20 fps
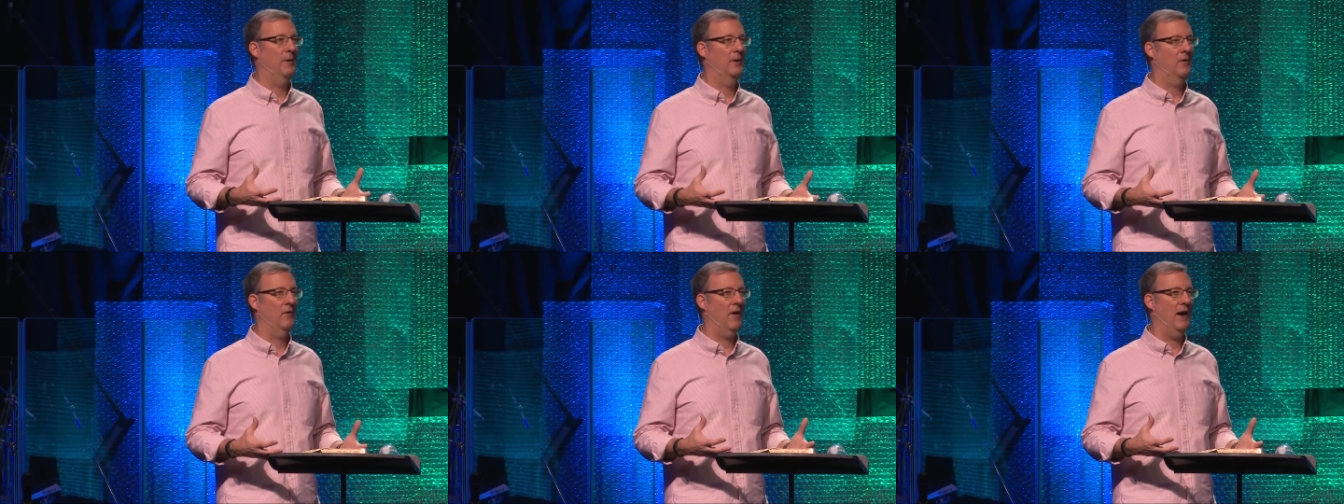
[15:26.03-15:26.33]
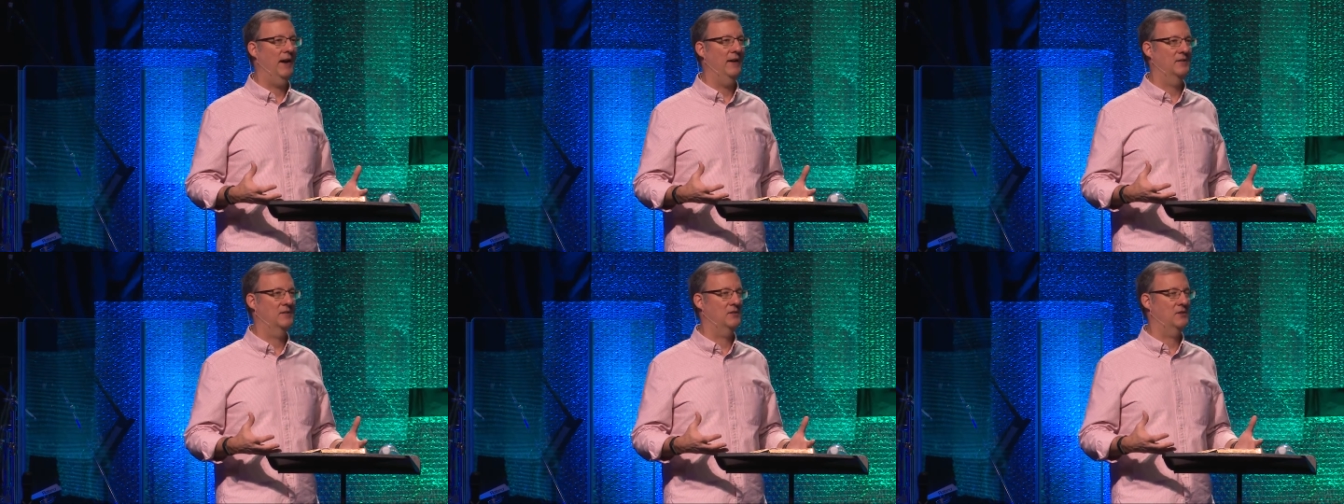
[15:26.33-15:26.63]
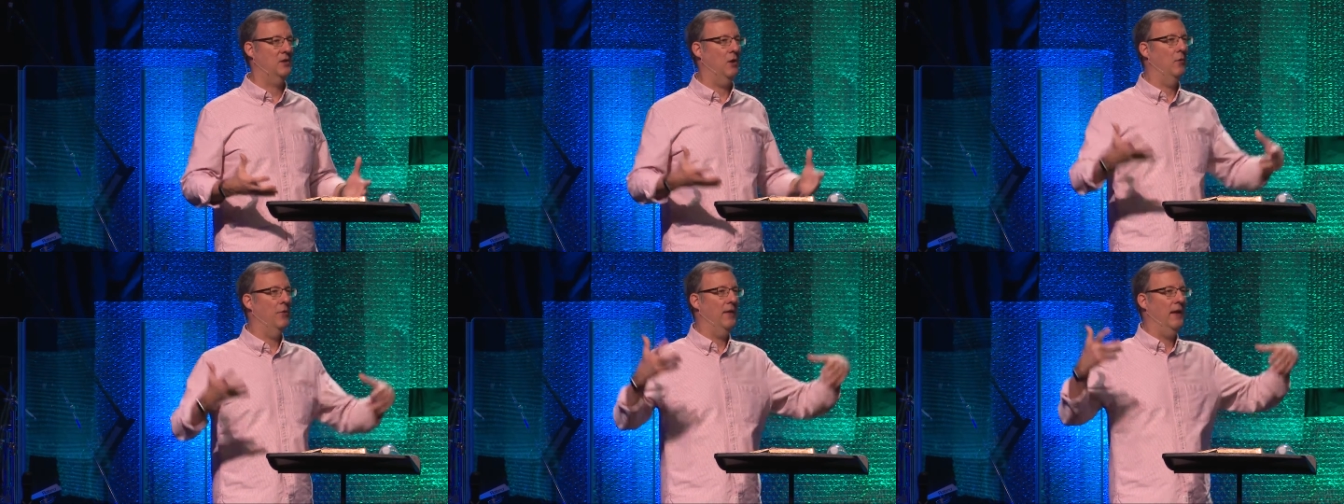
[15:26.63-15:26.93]
in Christ,
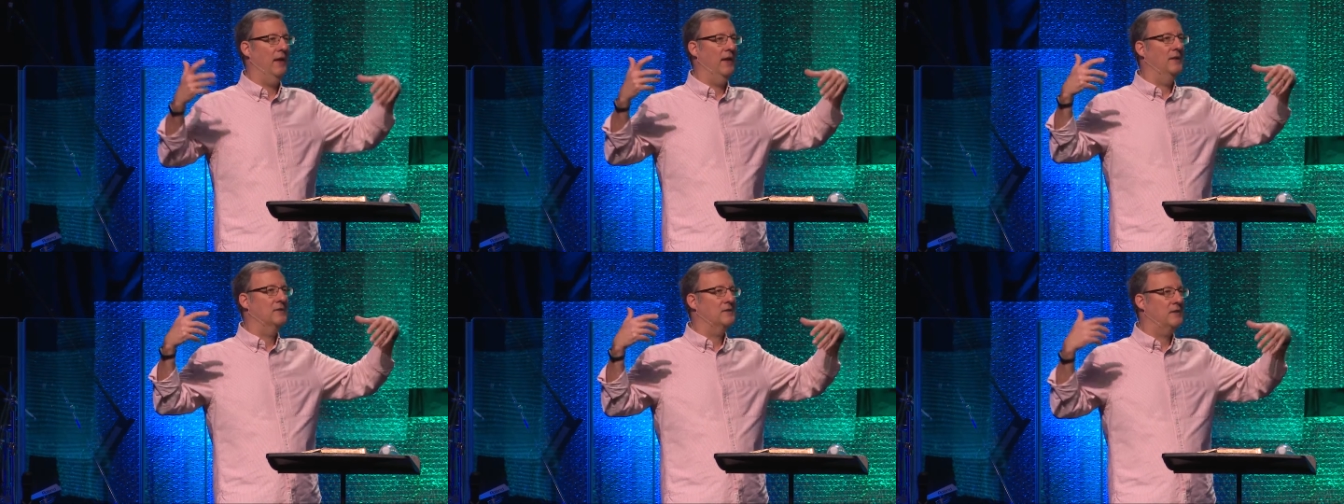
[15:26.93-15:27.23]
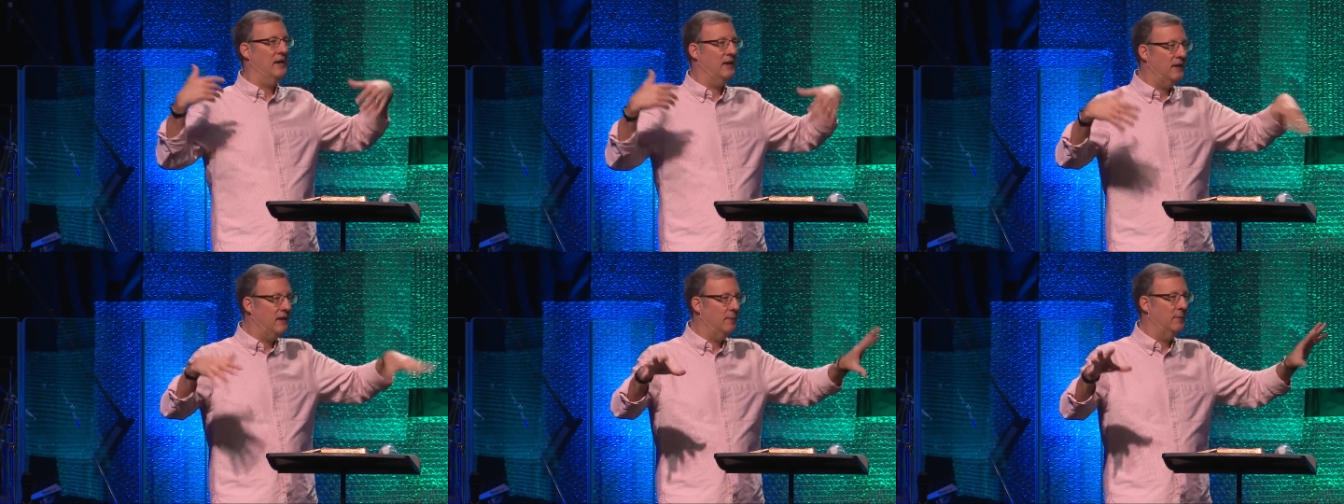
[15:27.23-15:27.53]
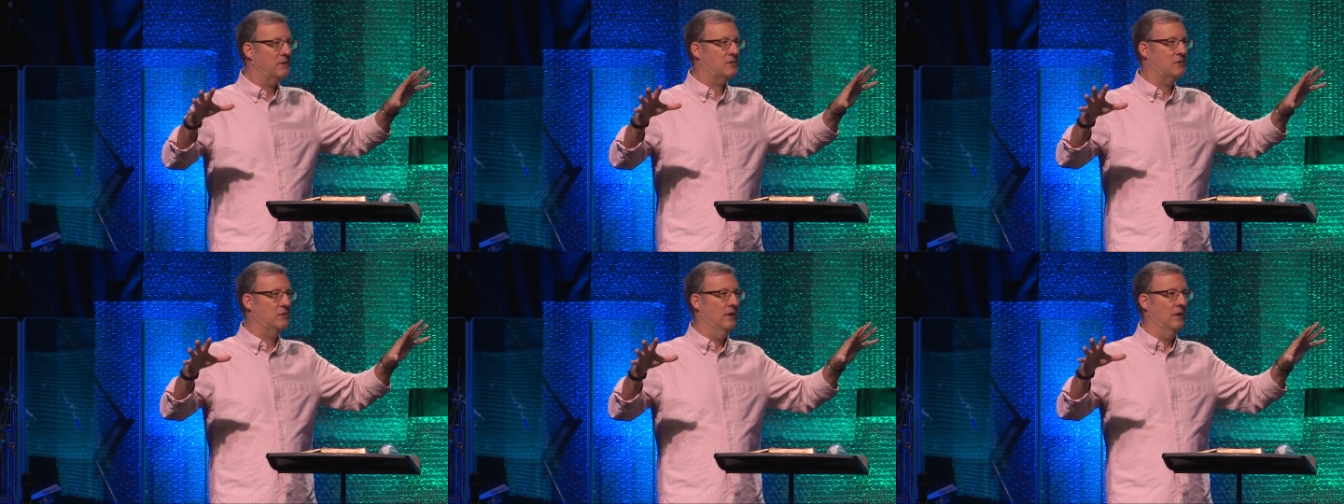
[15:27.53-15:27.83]
so that his kingdom
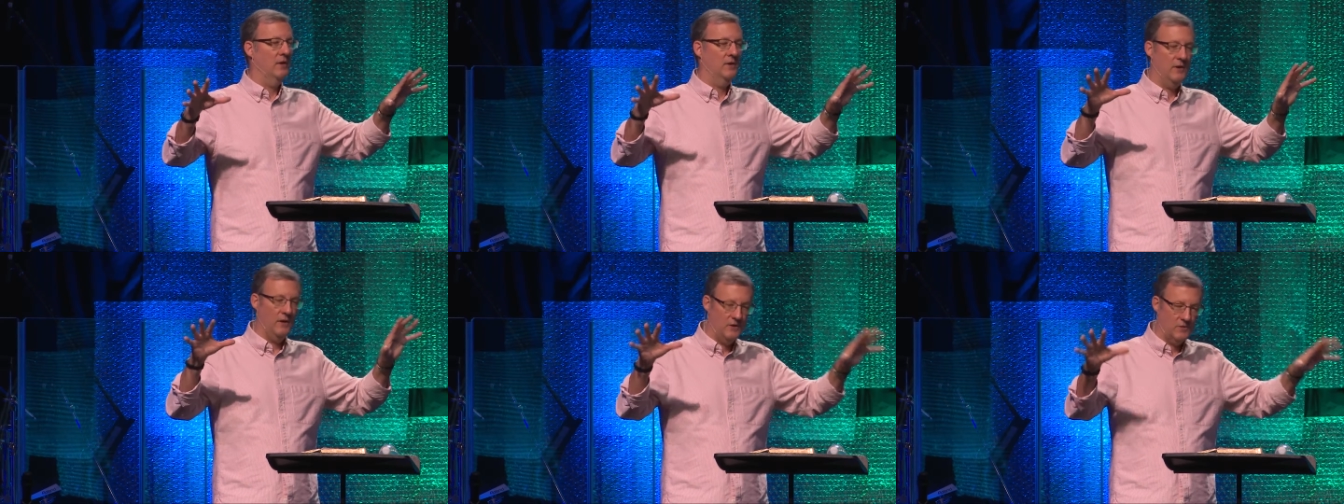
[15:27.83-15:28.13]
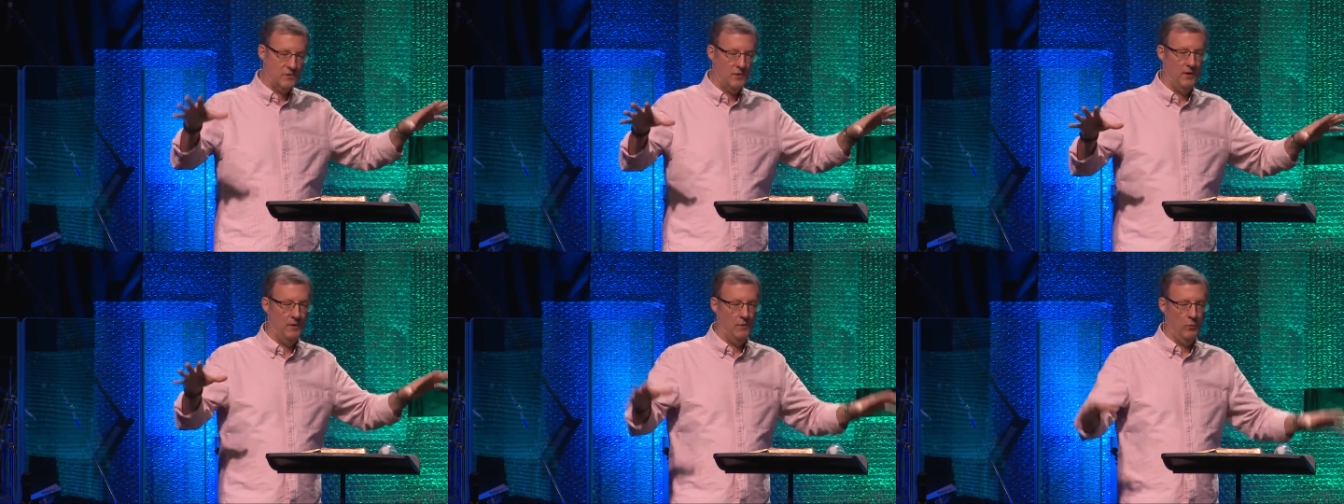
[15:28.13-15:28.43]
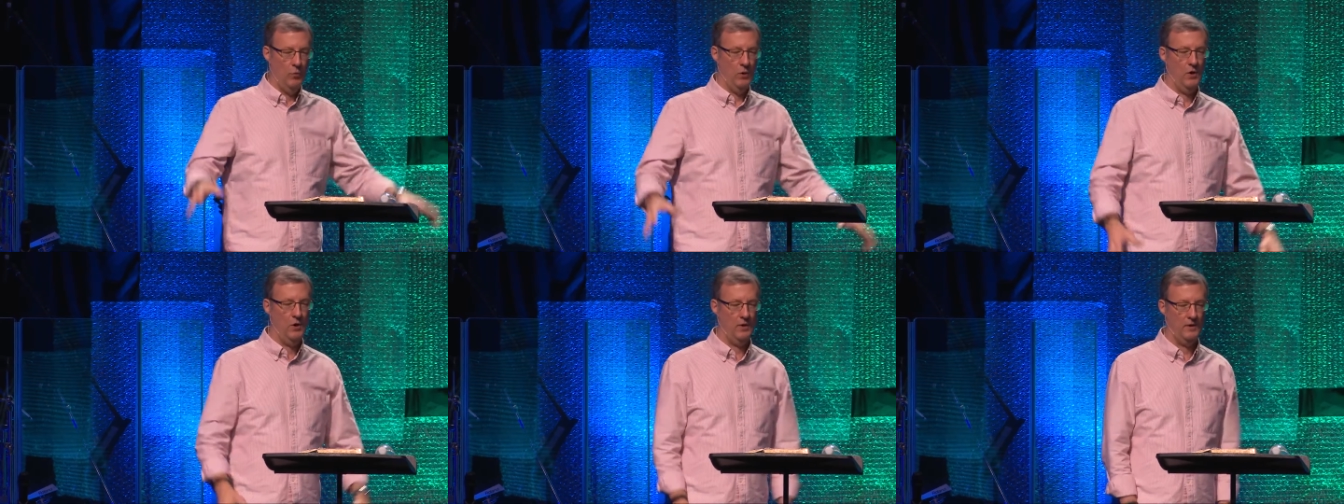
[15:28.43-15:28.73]
is, is at
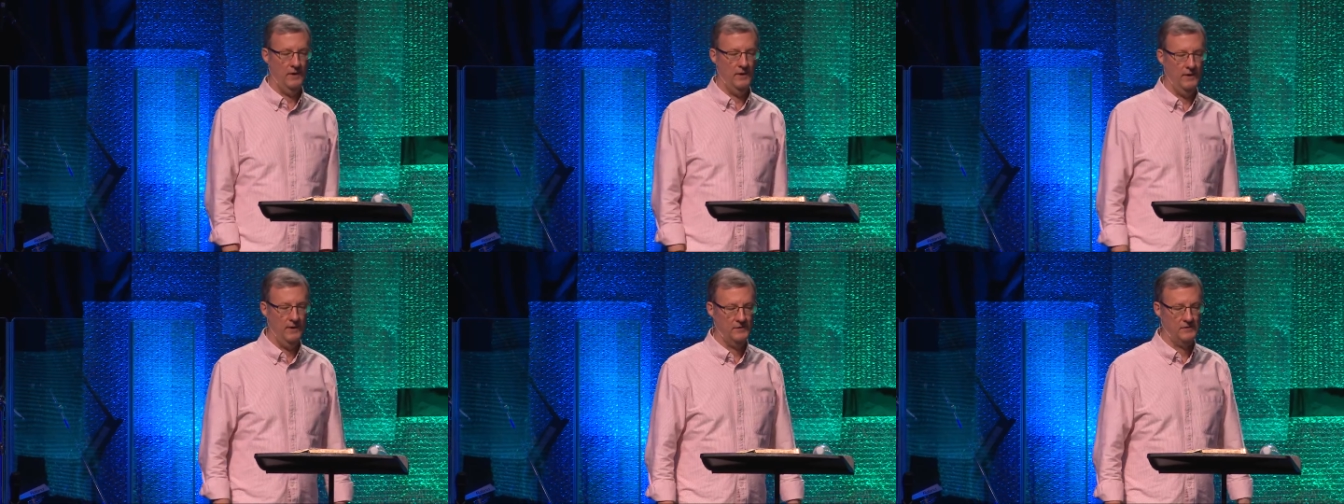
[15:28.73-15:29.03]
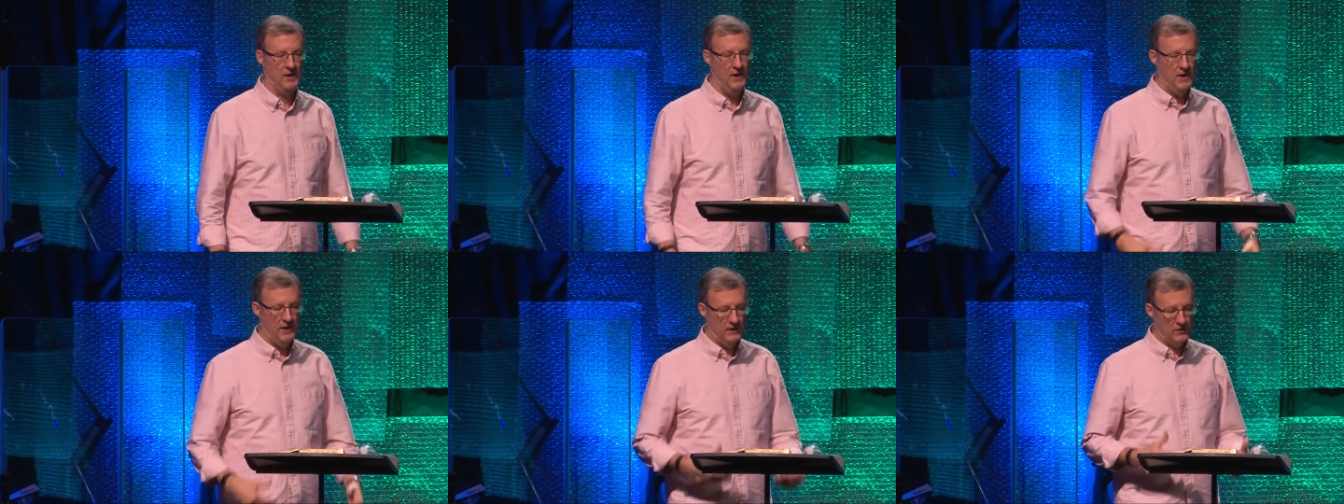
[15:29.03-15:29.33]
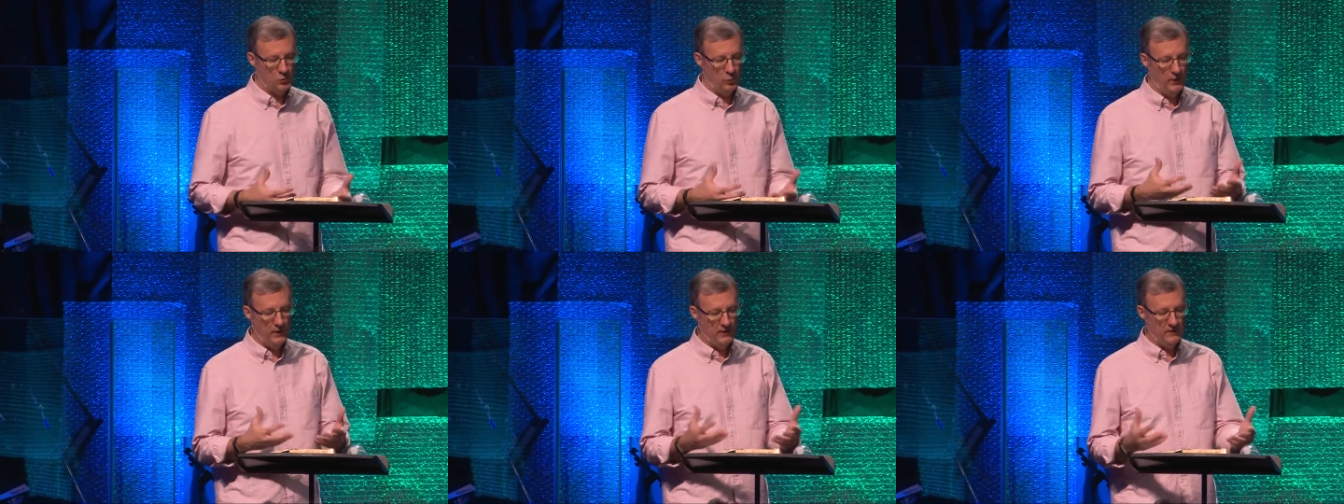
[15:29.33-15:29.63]
work and his,
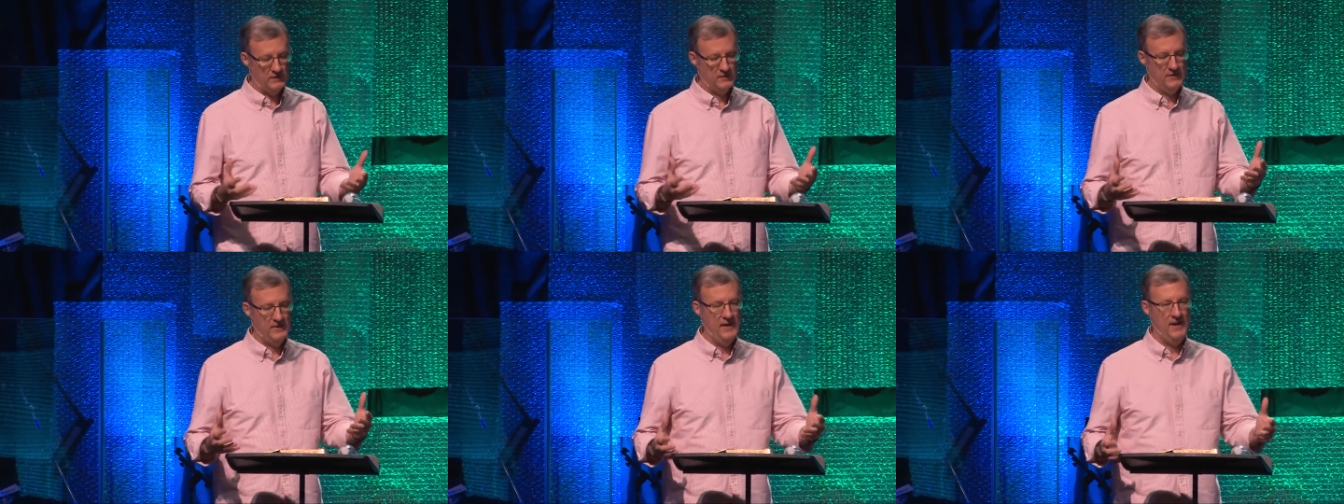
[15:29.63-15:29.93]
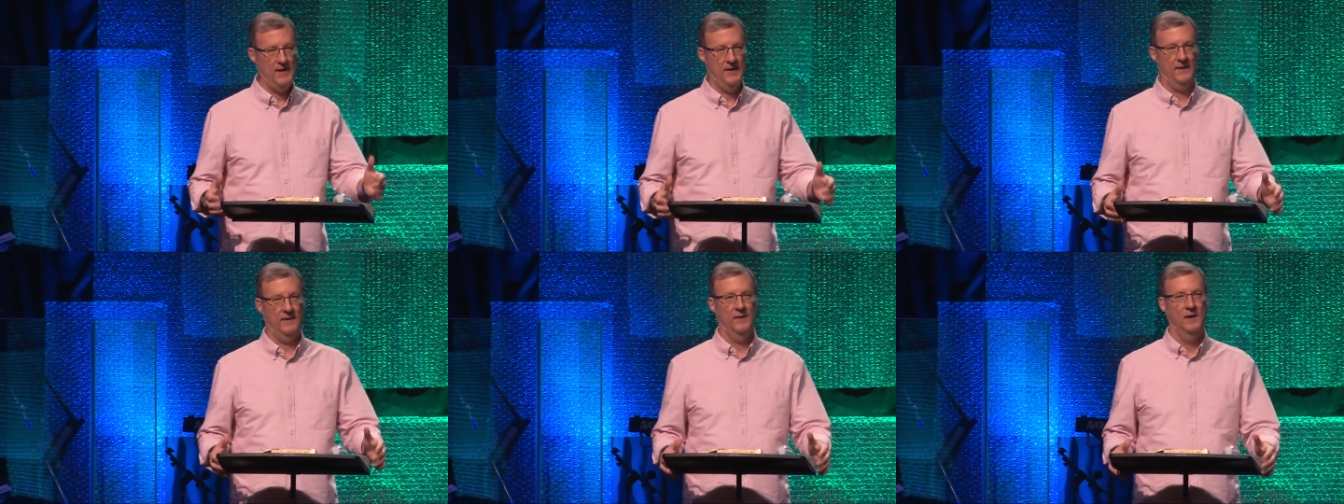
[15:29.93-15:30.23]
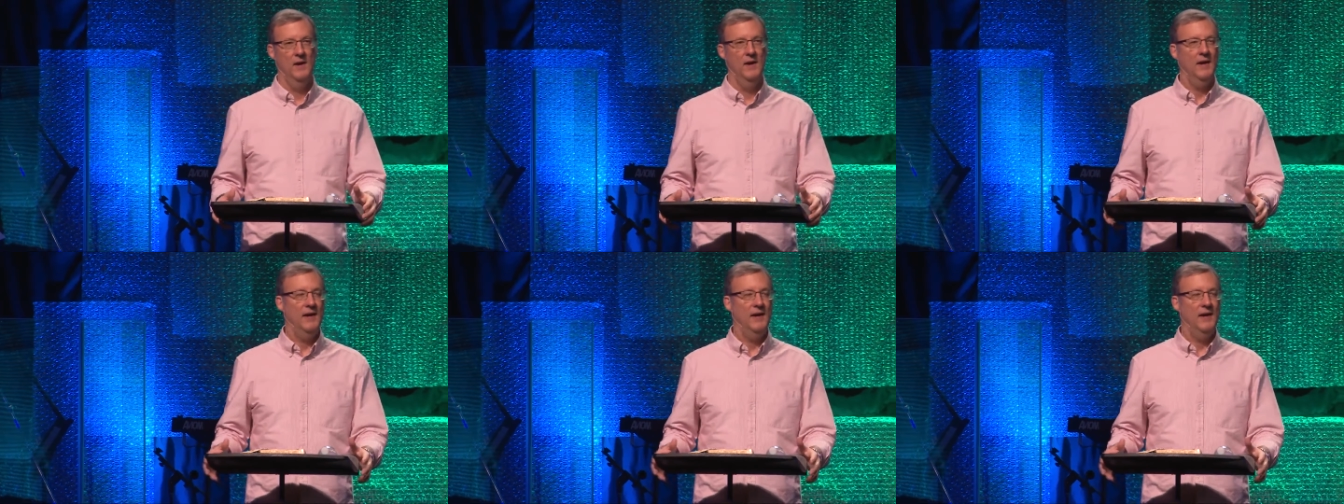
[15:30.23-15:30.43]
his will is done.